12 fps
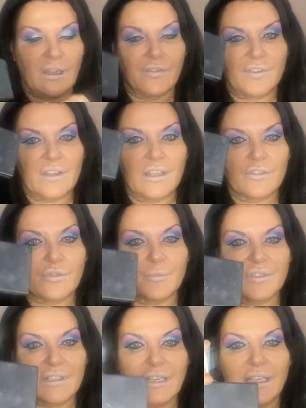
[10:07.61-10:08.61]
I think it's from
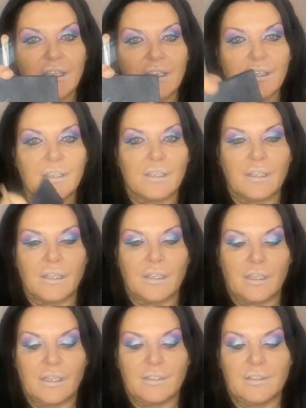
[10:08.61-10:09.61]
Sleek,
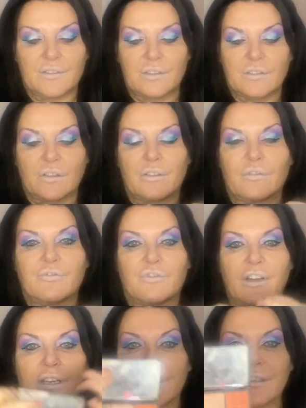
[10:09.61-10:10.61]
and it's just got the
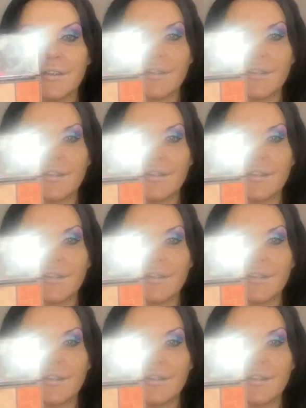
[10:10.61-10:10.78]
free,